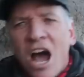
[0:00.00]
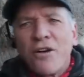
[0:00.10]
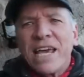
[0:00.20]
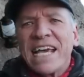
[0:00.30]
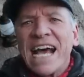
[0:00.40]

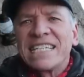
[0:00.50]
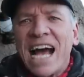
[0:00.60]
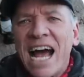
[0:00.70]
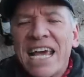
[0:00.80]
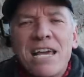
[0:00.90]
Okay guys,
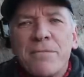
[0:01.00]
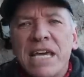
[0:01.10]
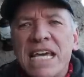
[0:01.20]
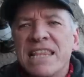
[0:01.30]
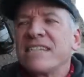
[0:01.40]
I am
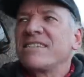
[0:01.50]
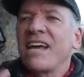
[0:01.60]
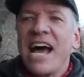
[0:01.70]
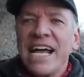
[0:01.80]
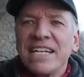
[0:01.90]
in the
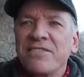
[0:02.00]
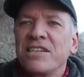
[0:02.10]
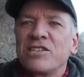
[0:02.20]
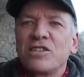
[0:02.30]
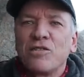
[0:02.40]
side of
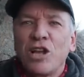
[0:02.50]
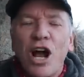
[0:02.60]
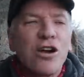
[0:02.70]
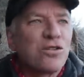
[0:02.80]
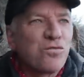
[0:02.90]
this
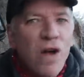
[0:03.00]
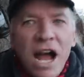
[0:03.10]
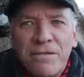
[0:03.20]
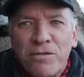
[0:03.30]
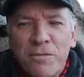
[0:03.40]
large
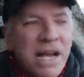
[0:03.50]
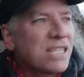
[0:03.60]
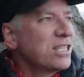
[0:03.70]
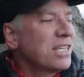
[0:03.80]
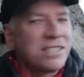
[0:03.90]
rock
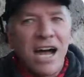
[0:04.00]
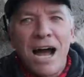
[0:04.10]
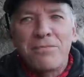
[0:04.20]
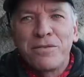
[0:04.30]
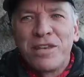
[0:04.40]
formation on
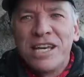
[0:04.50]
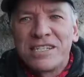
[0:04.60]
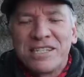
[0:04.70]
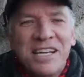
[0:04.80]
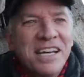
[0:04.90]
top of
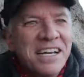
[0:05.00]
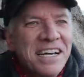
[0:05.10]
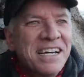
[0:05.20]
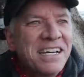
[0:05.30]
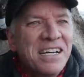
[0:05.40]
this
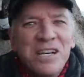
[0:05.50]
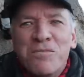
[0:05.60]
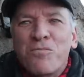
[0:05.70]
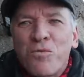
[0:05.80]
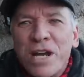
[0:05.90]

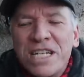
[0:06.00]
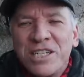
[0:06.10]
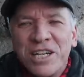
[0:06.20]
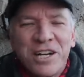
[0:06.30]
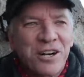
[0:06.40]

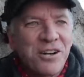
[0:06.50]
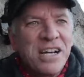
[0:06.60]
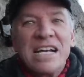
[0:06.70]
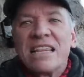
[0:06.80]
ridge here.